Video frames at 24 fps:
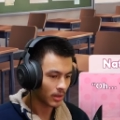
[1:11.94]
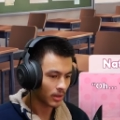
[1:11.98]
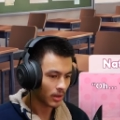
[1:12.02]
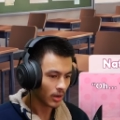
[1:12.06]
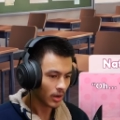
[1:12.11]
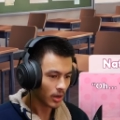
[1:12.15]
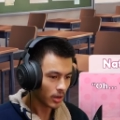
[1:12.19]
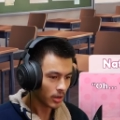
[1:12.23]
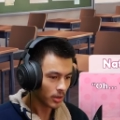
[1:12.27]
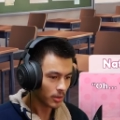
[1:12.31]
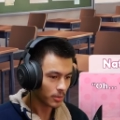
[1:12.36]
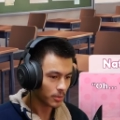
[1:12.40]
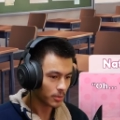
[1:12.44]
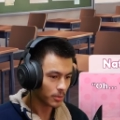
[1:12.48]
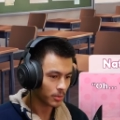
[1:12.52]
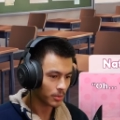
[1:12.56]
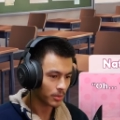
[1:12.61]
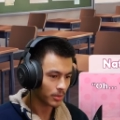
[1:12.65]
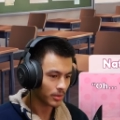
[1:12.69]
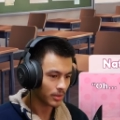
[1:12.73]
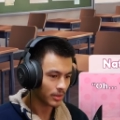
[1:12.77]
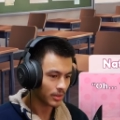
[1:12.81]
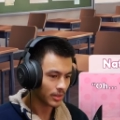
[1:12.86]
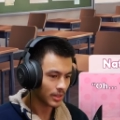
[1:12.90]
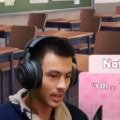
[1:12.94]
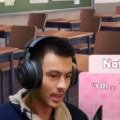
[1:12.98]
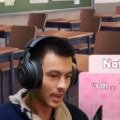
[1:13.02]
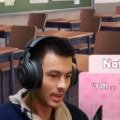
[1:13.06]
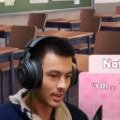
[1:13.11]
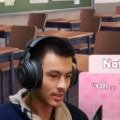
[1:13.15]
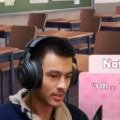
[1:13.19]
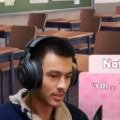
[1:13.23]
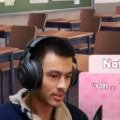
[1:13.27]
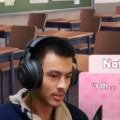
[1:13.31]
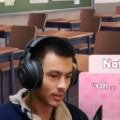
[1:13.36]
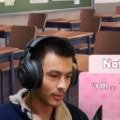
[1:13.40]
Oh,
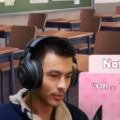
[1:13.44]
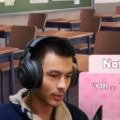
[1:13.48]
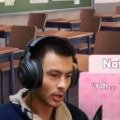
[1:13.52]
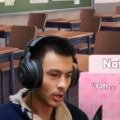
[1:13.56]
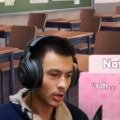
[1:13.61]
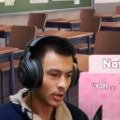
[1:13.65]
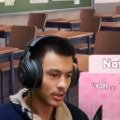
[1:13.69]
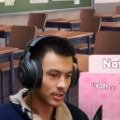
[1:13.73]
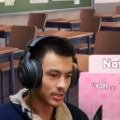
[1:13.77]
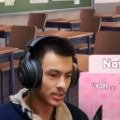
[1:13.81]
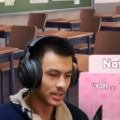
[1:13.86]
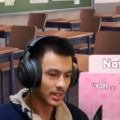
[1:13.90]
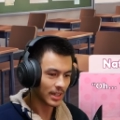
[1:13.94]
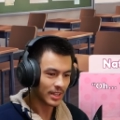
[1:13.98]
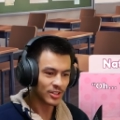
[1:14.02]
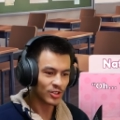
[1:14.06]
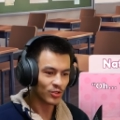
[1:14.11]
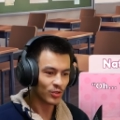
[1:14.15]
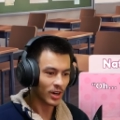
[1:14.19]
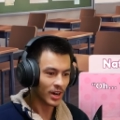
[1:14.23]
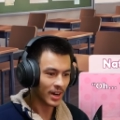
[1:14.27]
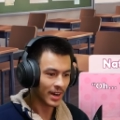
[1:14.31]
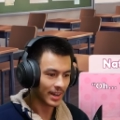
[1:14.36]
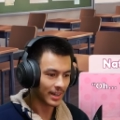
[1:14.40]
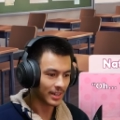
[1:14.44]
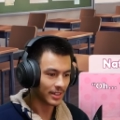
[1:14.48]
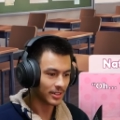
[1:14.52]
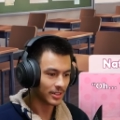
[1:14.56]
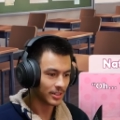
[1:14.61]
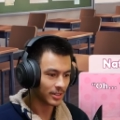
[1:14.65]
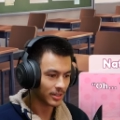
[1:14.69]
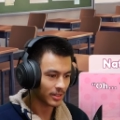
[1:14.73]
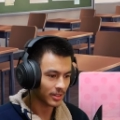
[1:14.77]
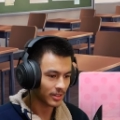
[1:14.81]
yes, of course, that's right.